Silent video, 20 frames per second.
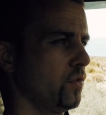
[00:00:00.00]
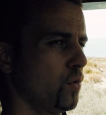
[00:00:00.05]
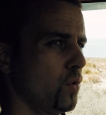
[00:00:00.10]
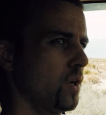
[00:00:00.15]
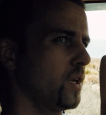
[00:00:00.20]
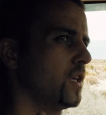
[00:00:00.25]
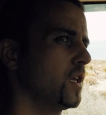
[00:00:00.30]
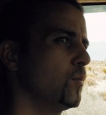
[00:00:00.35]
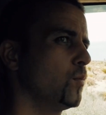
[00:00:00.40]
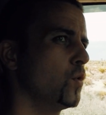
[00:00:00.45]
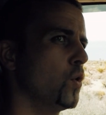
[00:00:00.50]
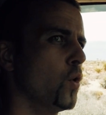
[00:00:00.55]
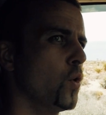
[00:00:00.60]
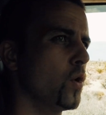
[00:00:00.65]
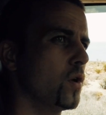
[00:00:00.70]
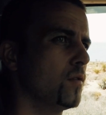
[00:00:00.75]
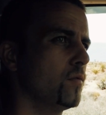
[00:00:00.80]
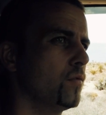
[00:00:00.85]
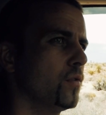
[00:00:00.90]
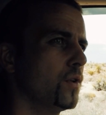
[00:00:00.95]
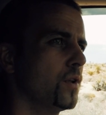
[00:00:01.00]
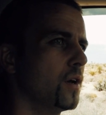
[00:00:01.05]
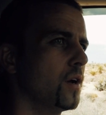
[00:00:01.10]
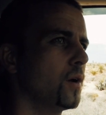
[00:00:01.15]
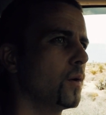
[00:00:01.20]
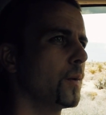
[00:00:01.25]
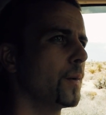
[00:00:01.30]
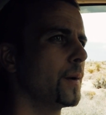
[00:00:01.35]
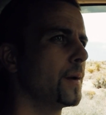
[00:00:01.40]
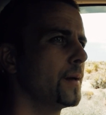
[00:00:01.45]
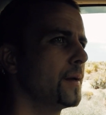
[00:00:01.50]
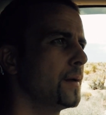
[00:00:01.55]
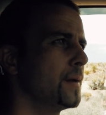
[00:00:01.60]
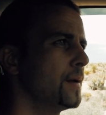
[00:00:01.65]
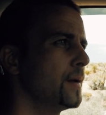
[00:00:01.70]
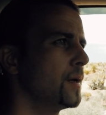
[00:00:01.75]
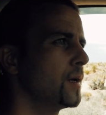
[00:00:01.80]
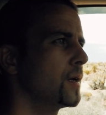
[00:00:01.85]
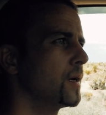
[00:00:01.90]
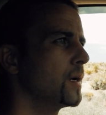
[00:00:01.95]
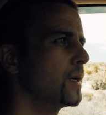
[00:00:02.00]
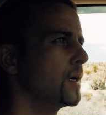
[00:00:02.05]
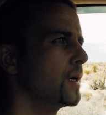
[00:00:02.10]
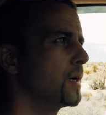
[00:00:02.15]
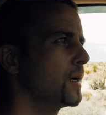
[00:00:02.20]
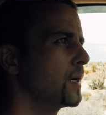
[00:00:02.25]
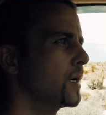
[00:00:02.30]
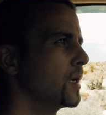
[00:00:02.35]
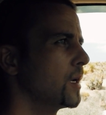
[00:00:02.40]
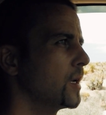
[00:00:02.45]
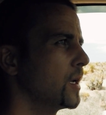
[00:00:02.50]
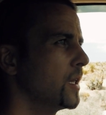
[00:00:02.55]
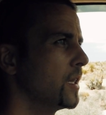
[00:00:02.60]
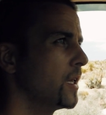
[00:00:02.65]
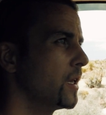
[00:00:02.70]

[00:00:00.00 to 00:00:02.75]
I keep going for now, and